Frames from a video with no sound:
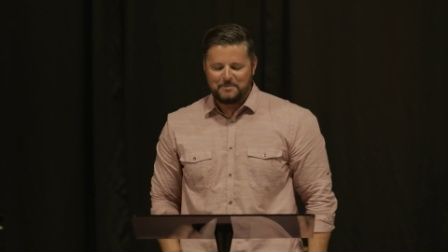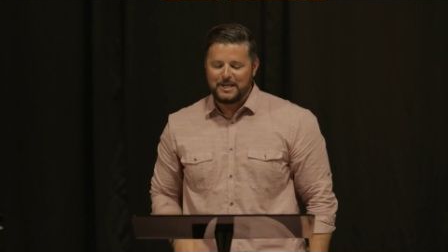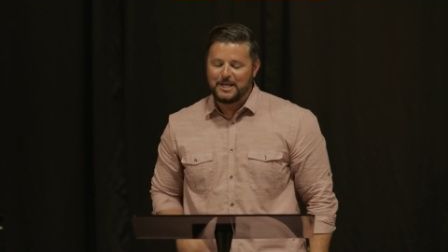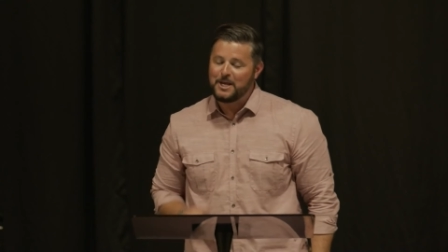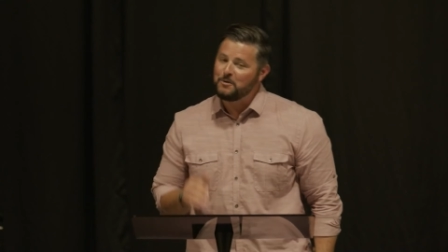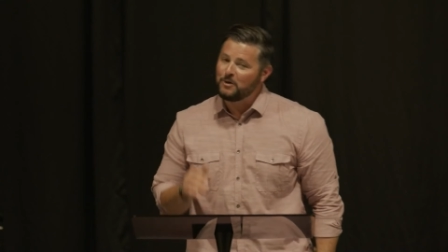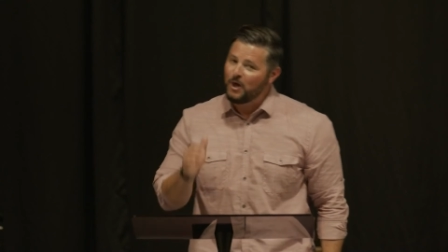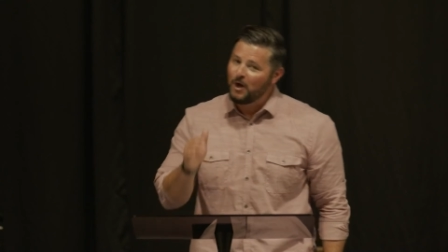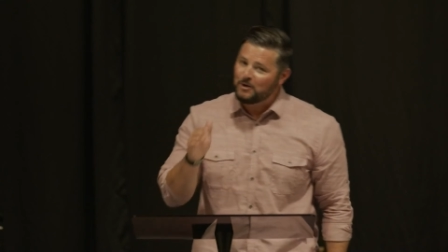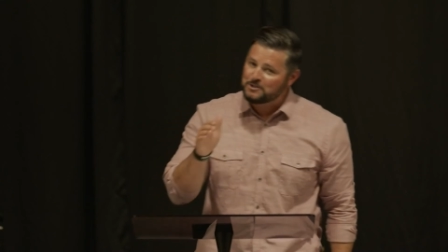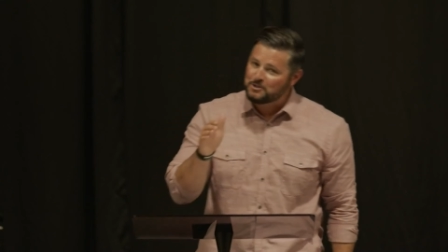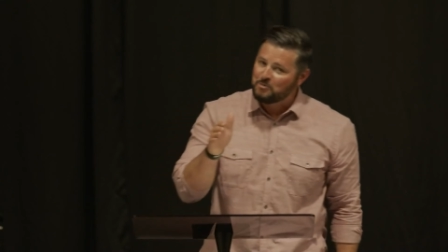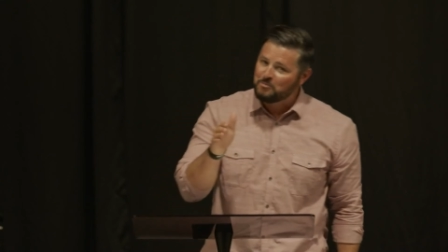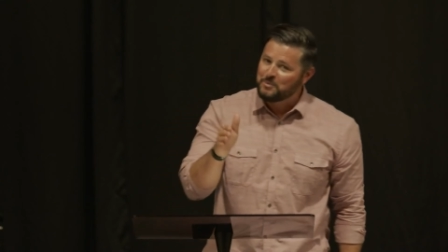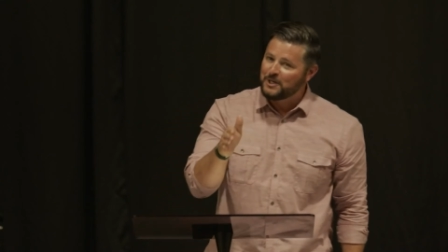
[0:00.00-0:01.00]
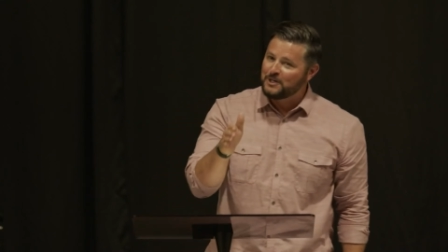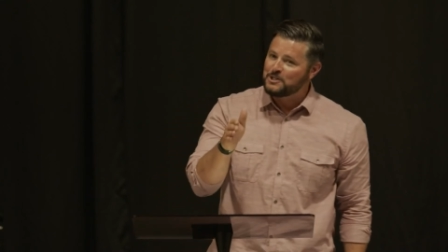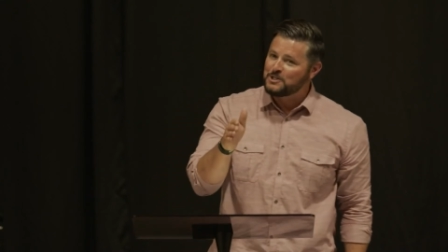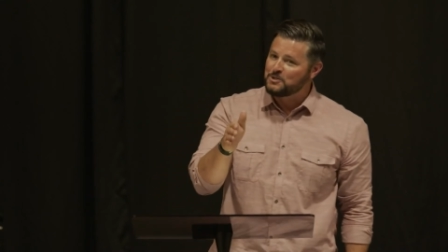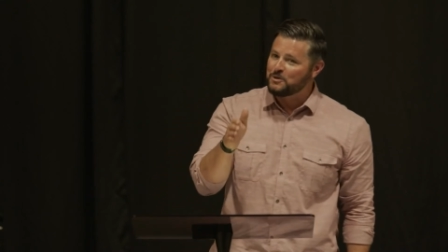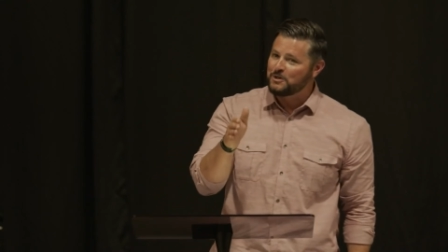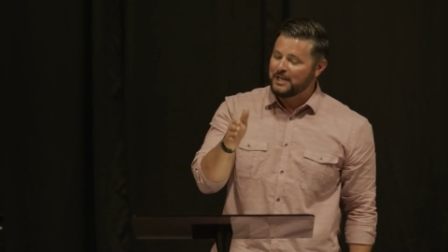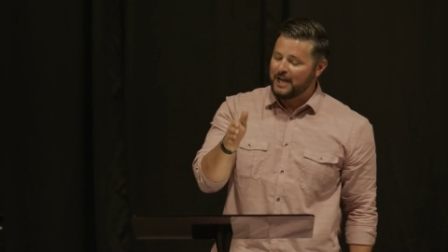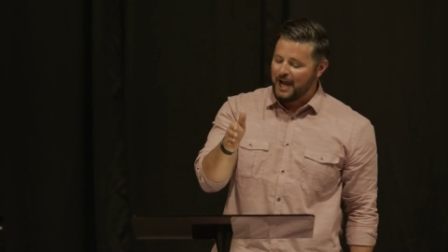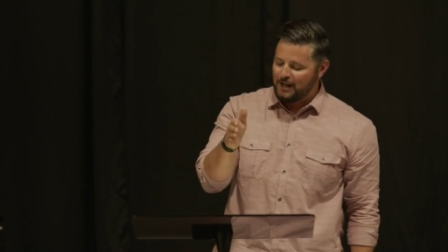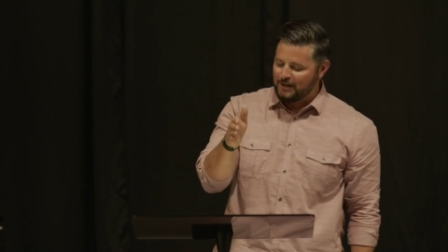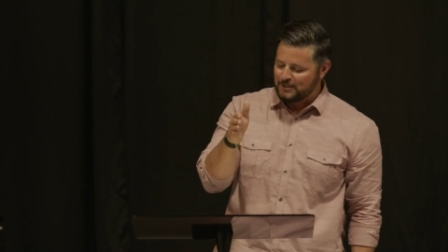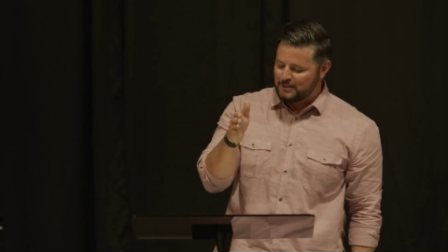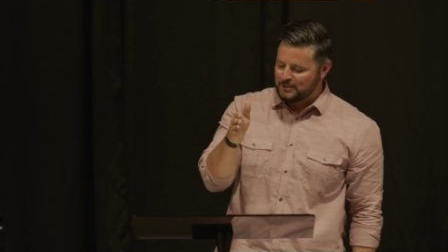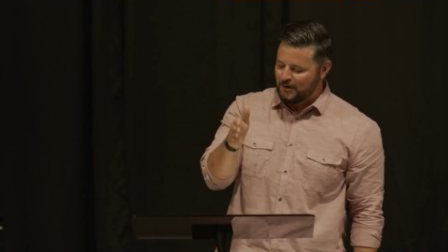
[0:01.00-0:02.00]
but he will also pierce your
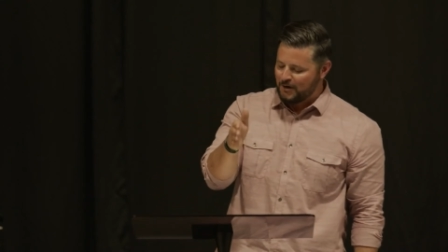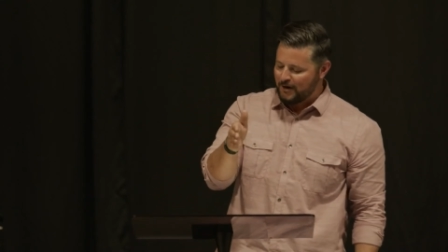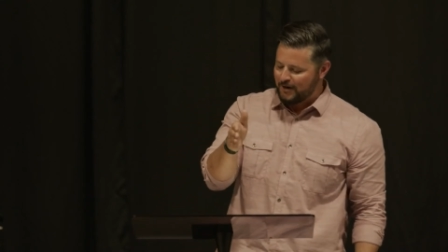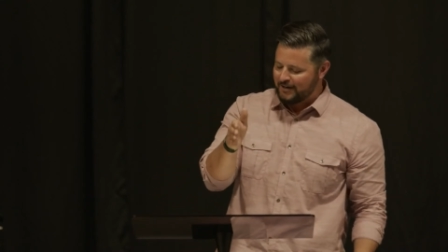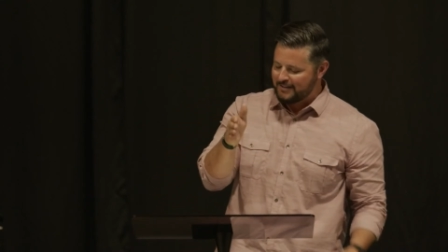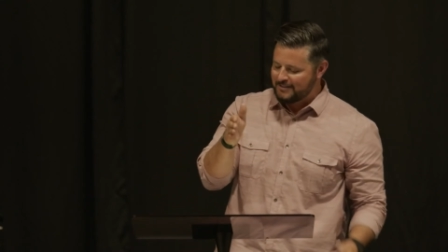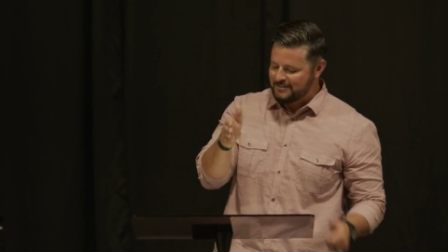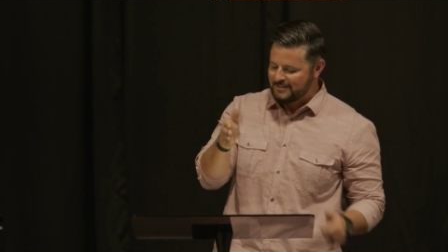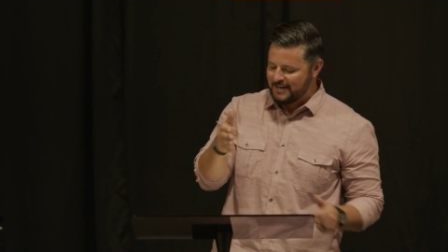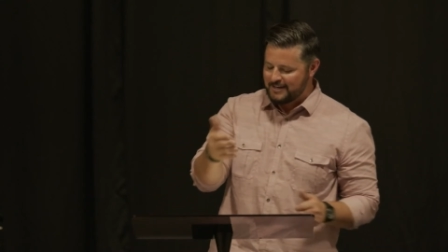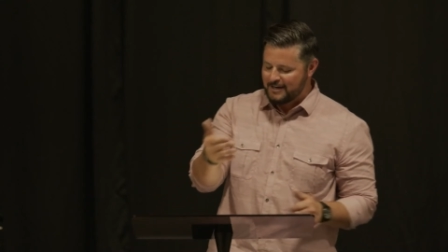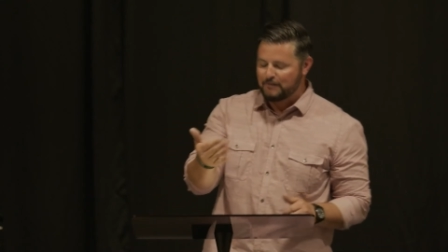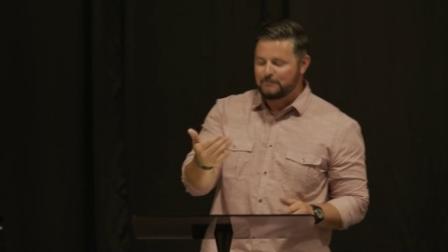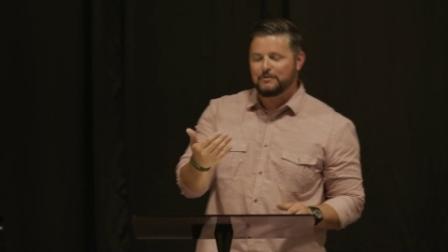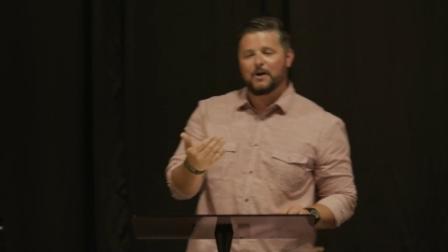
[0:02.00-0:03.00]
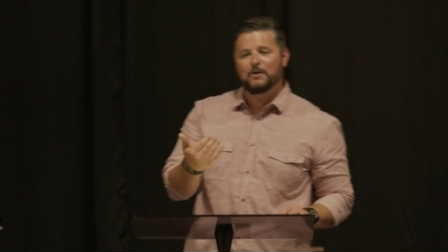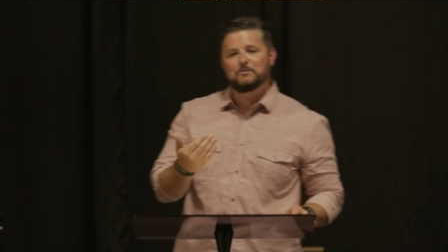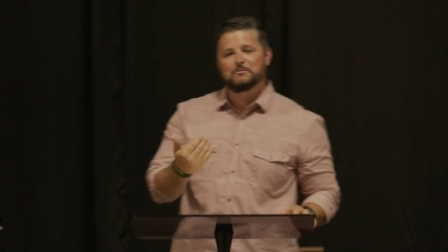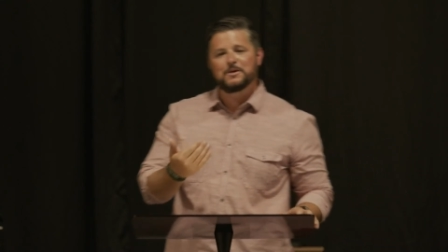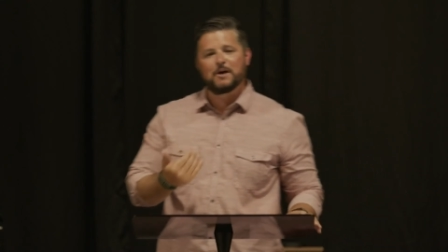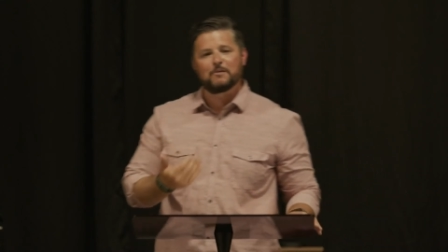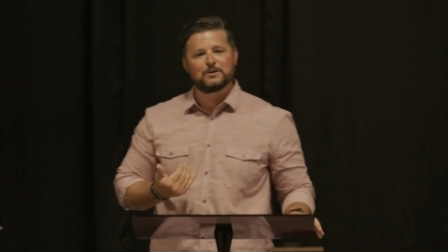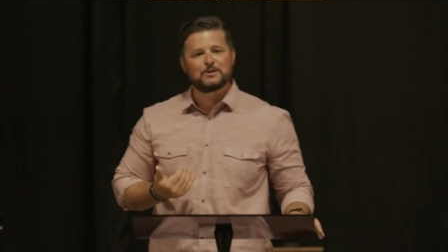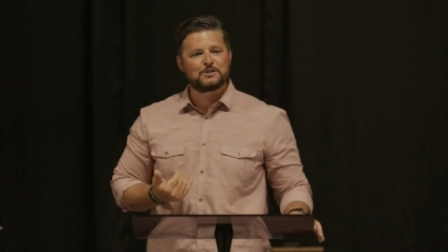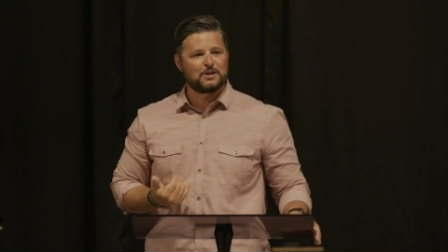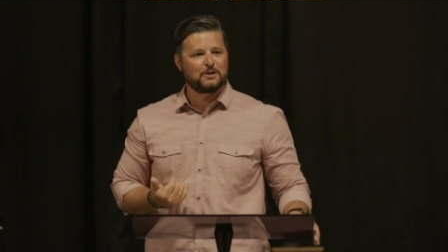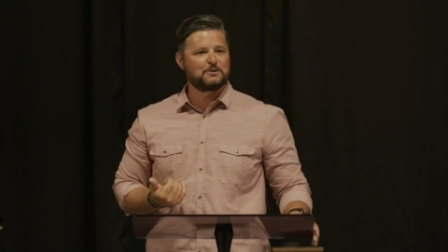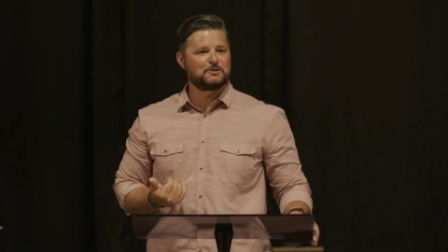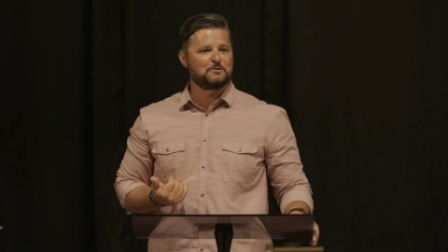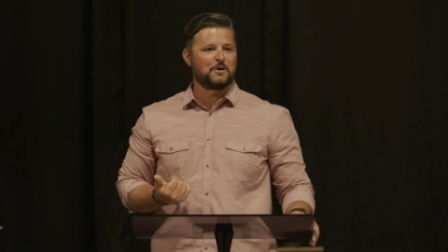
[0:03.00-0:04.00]
calloused heart and say, Now follow me, I want to
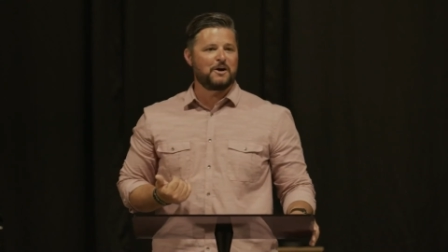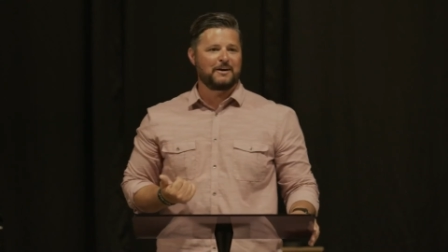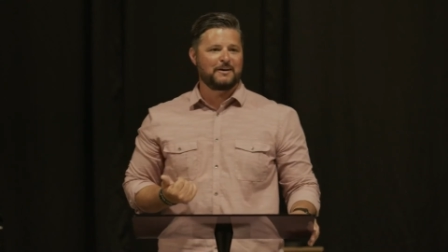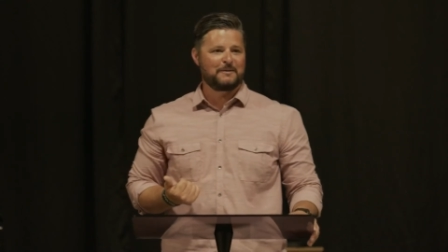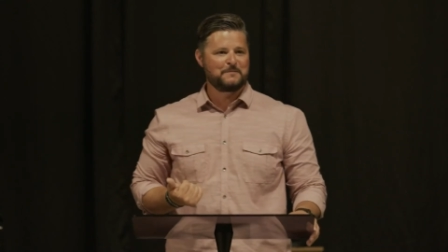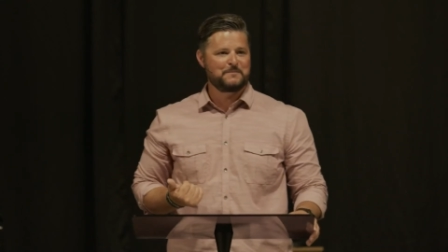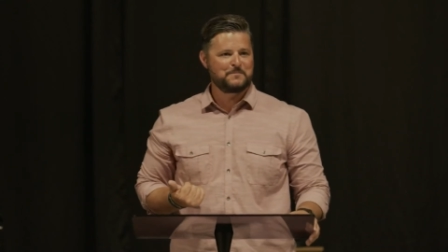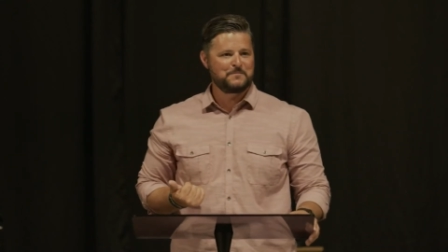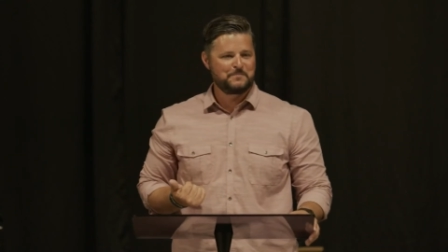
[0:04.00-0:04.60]
show you the way.